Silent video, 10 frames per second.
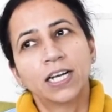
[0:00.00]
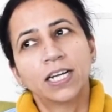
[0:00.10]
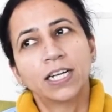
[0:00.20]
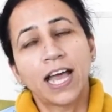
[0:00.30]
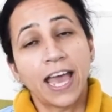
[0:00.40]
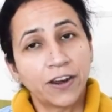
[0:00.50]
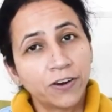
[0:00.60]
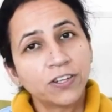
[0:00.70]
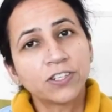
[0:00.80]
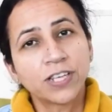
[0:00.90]

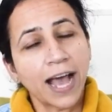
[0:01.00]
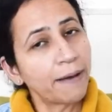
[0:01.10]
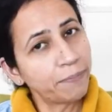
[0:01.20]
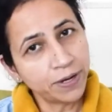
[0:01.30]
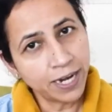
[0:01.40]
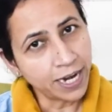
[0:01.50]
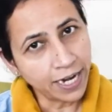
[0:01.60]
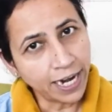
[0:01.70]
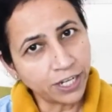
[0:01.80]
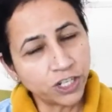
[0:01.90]
Errors happen in
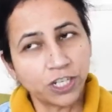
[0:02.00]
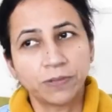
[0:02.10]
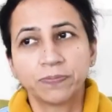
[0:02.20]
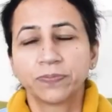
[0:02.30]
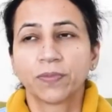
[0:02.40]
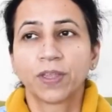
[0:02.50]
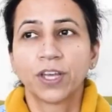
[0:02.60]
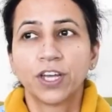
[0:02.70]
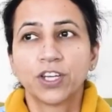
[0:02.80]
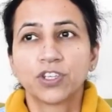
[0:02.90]
nature.
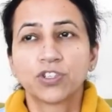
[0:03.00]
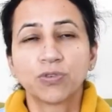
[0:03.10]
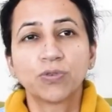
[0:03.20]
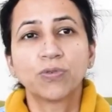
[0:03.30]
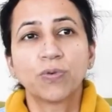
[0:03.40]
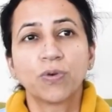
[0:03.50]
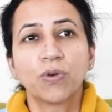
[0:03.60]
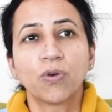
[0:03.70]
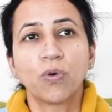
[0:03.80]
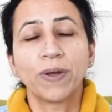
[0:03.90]
So
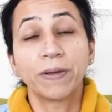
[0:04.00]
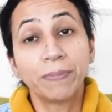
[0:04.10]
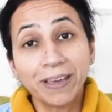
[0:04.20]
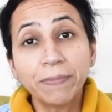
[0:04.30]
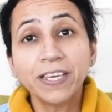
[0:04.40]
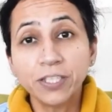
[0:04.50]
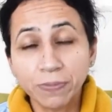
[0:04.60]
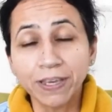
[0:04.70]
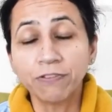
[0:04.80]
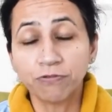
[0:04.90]
when a baby is
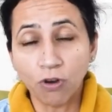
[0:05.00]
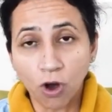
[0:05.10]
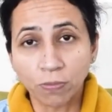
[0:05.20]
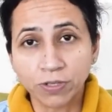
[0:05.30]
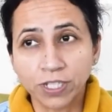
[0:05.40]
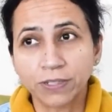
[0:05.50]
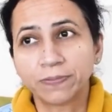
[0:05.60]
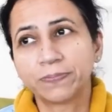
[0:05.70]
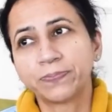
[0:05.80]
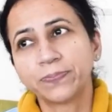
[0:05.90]
being formed,
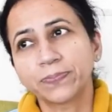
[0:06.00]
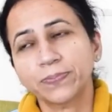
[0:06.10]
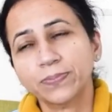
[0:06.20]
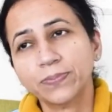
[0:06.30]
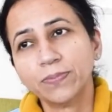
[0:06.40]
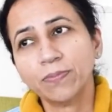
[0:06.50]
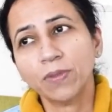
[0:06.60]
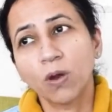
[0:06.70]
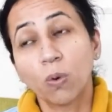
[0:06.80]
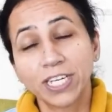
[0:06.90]

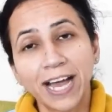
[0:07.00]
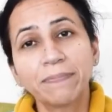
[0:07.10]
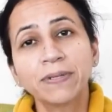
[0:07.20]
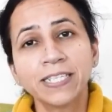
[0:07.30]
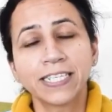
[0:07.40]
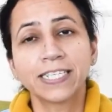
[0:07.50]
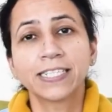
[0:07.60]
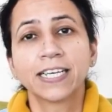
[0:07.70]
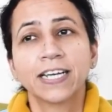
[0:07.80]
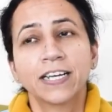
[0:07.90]
what happens
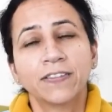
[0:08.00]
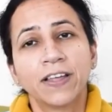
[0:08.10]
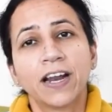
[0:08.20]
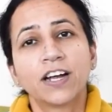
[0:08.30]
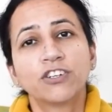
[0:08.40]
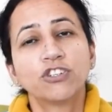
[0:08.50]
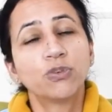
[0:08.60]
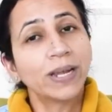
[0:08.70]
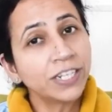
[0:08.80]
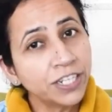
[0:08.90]
is there are
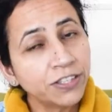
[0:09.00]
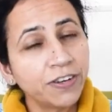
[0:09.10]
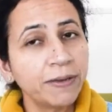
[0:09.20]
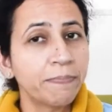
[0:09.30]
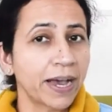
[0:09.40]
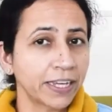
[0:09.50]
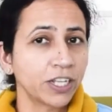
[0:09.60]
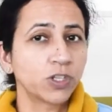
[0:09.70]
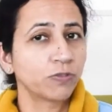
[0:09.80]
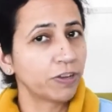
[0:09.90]
23
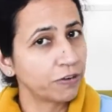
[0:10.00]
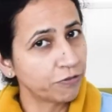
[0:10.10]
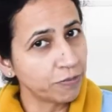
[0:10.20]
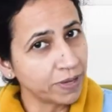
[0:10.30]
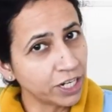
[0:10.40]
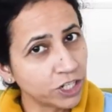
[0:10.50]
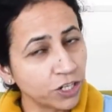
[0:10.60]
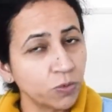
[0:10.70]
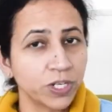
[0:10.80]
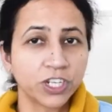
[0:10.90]
packets of information
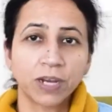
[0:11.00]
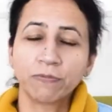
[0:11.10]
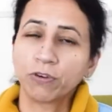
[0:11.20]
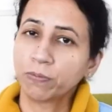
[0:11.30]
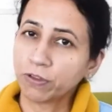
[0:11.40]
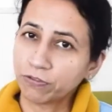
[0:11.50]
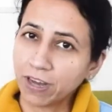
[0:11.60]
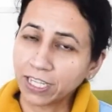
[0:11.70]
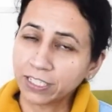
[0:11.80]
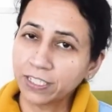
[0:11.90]
which come from the father